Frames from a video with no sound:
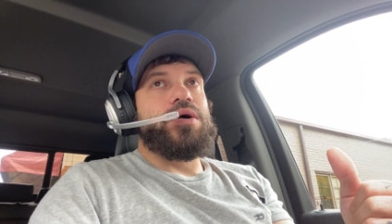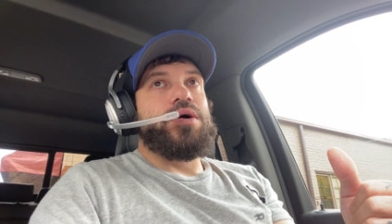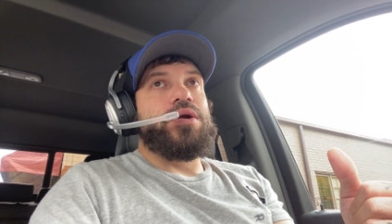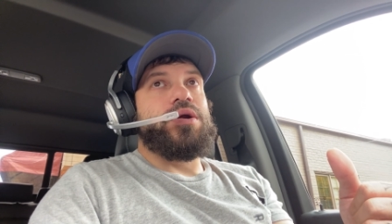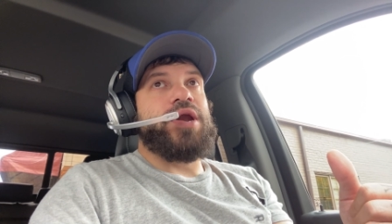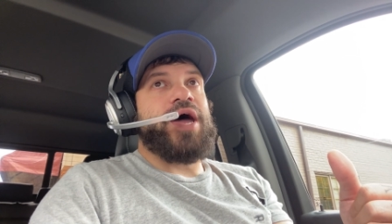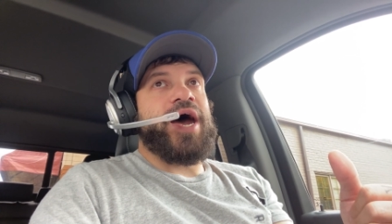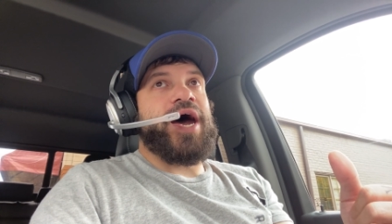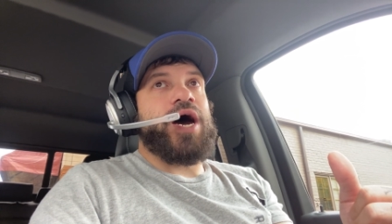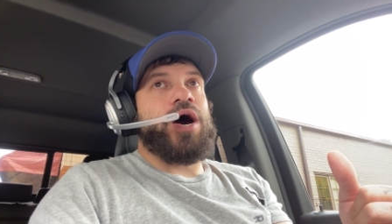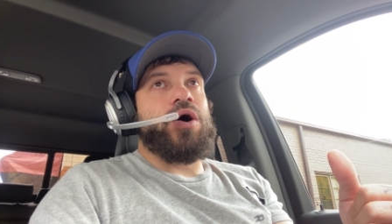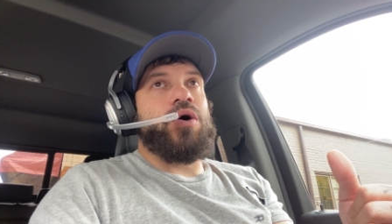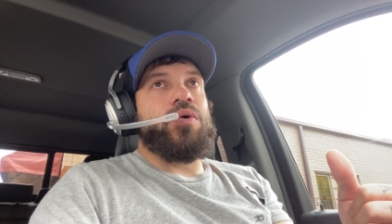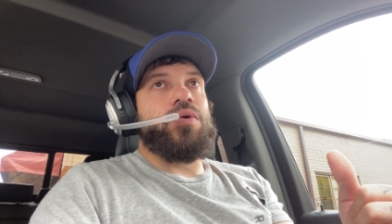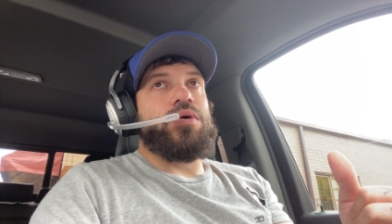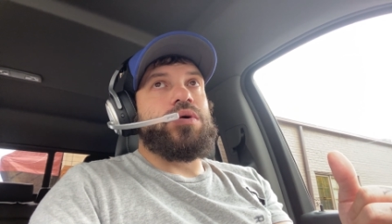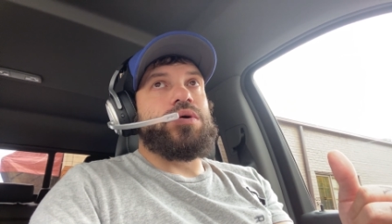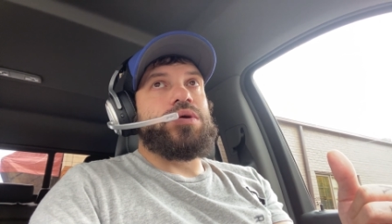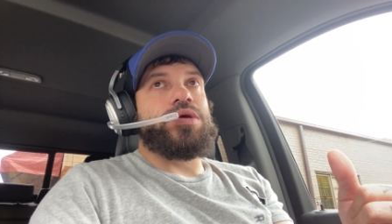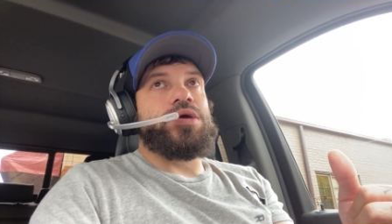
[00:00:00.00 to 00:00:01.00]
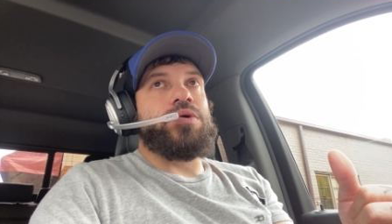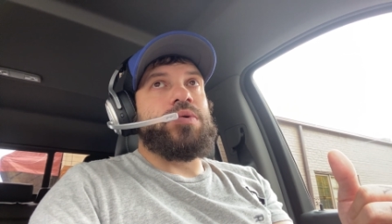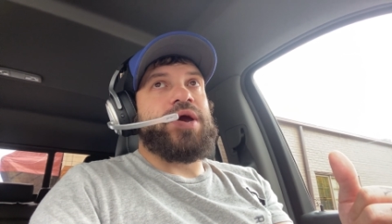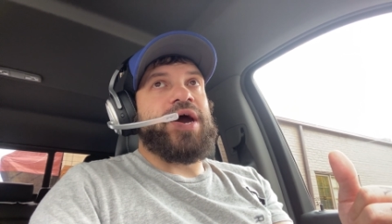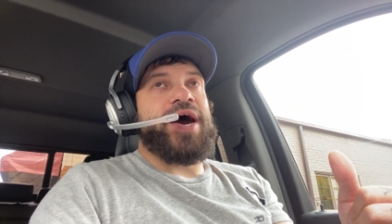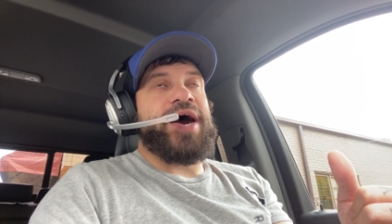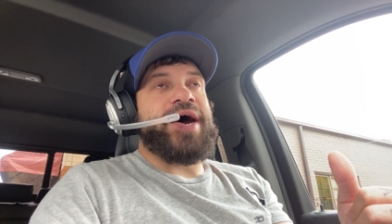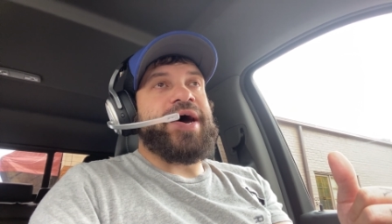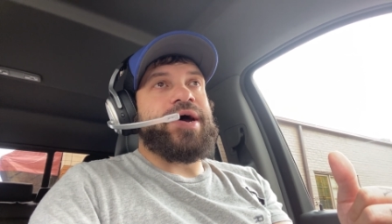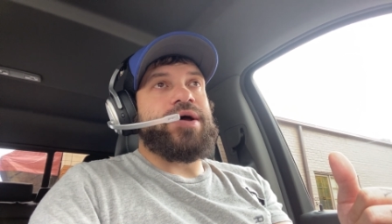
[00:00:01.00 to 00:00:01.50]
Now you
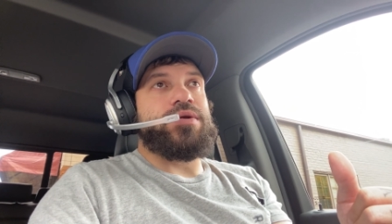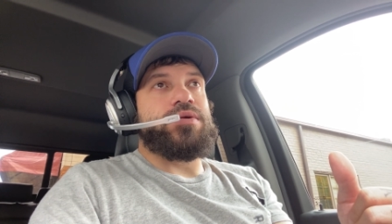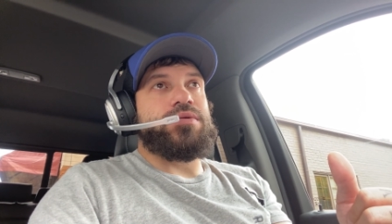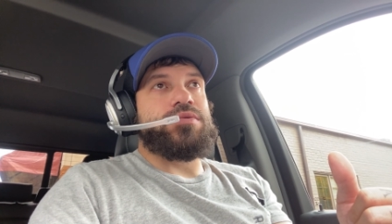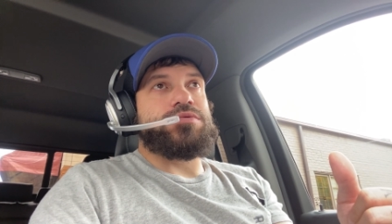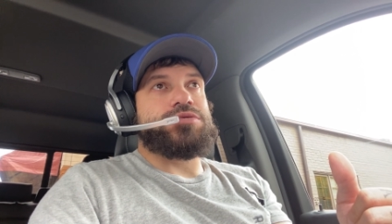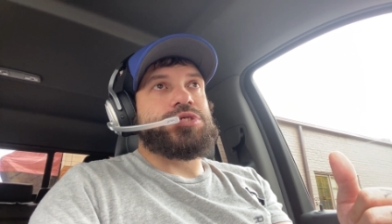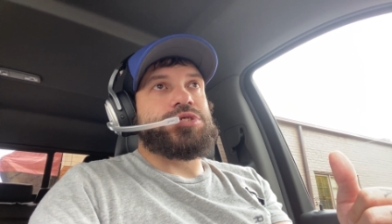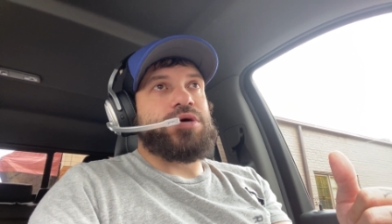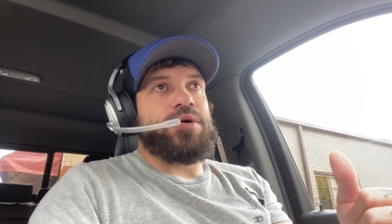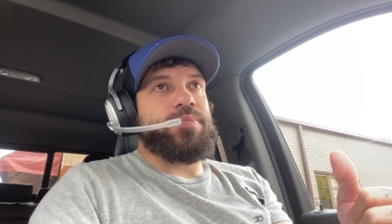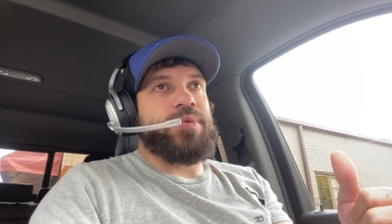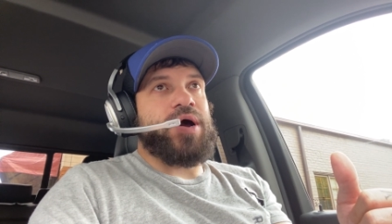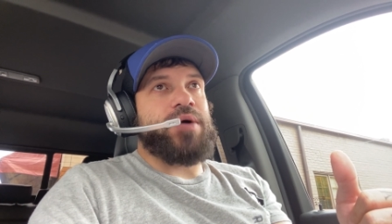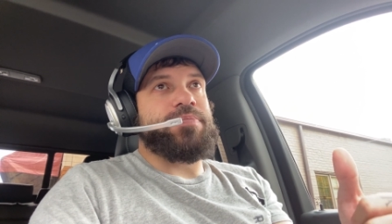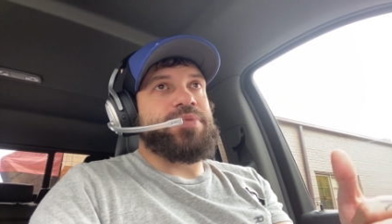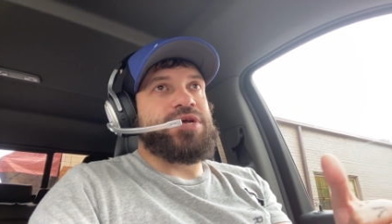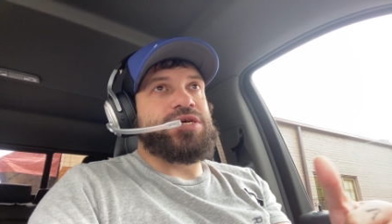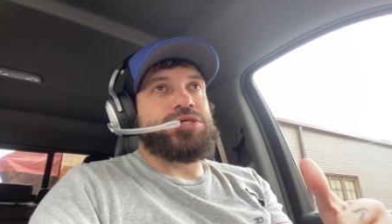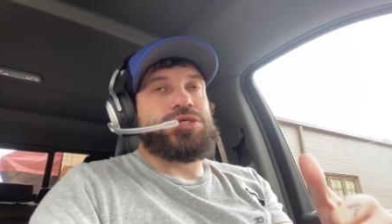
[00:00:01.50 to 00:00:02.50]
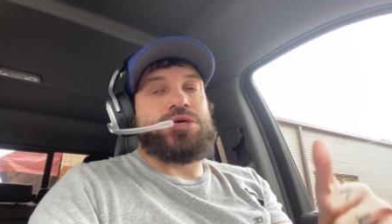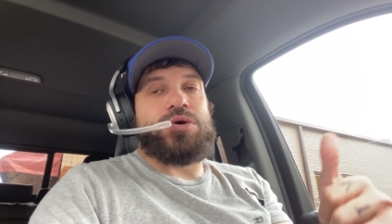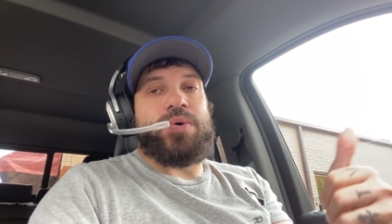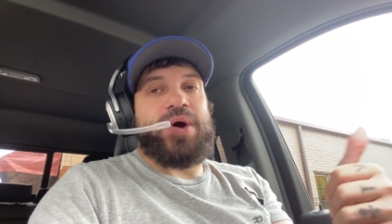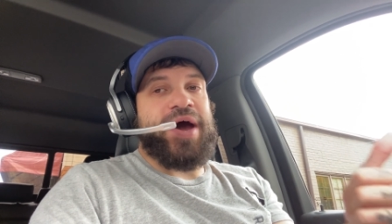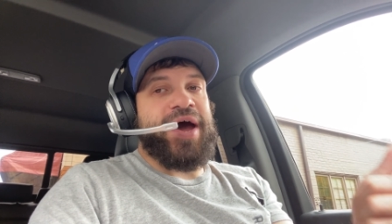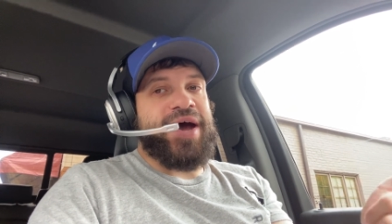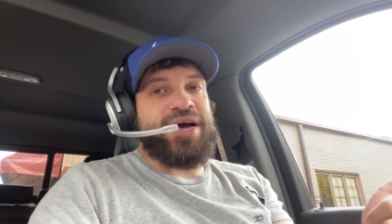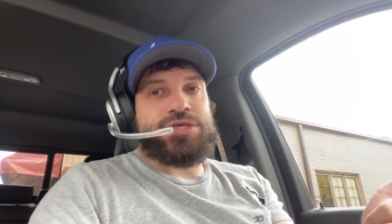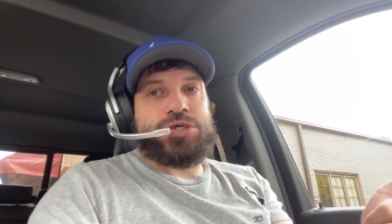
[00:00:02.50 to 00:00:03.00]
got some companies do
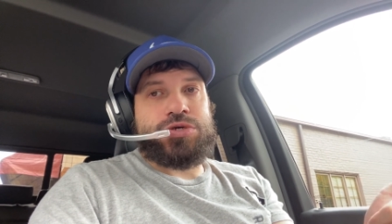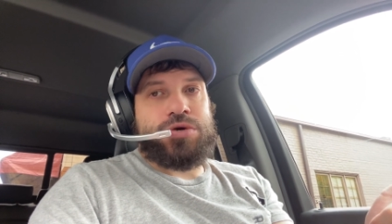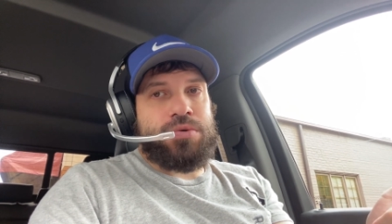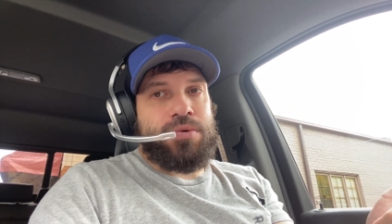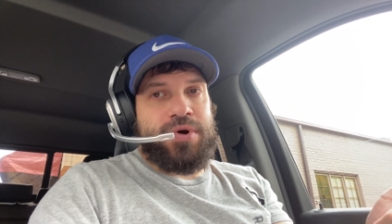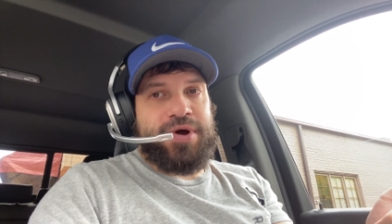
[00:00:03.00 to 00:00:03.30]
escrow